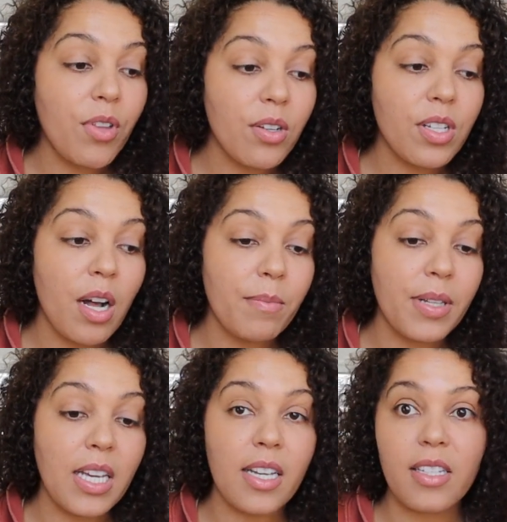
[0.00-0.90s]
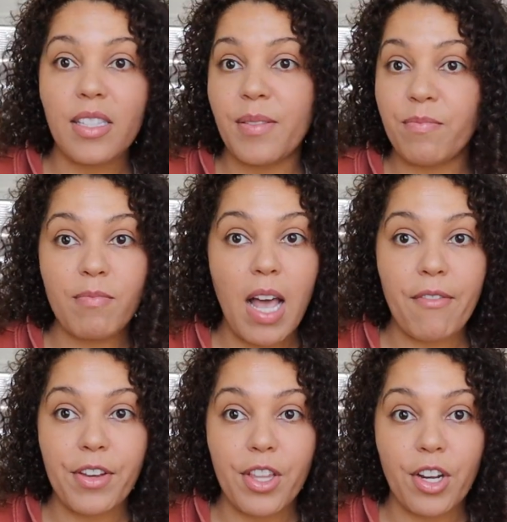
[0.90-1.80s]
Those companies,
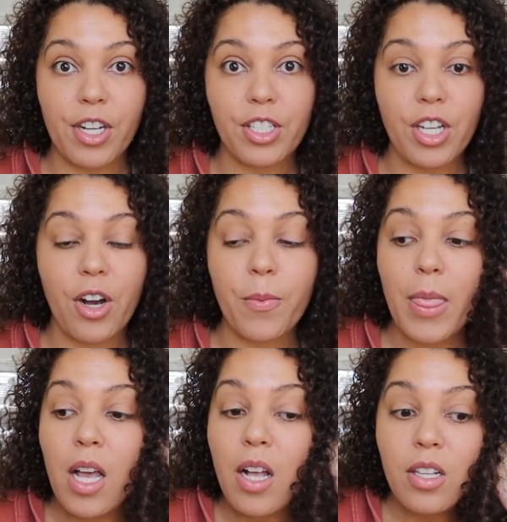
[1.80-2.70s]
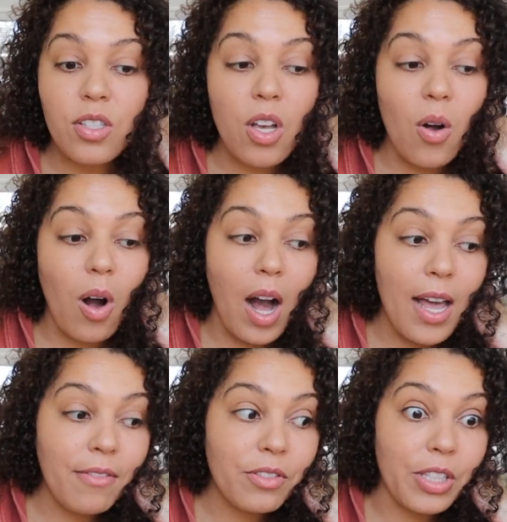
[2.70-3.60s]
everything are good to go. So
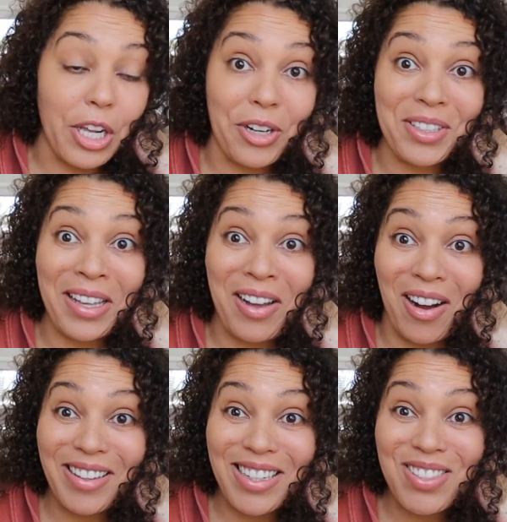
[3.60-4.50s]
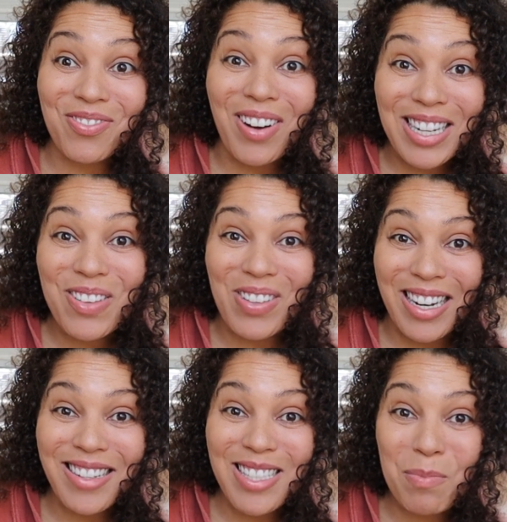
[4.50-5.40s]
I've literally got like 20
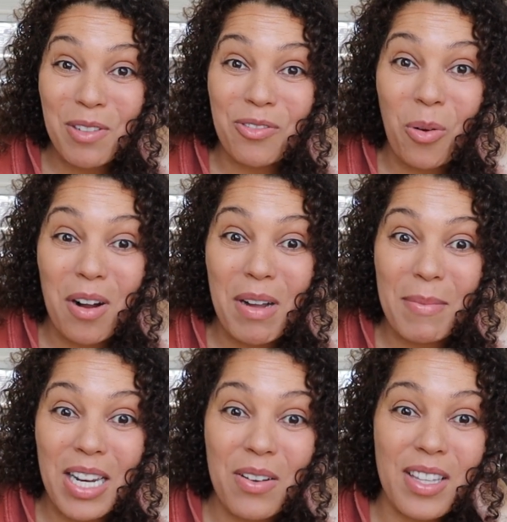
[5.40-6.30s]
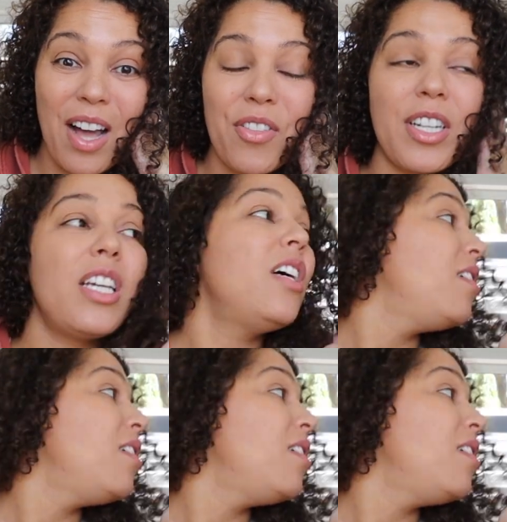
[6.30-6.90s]
minutes before my meeting with Catherine.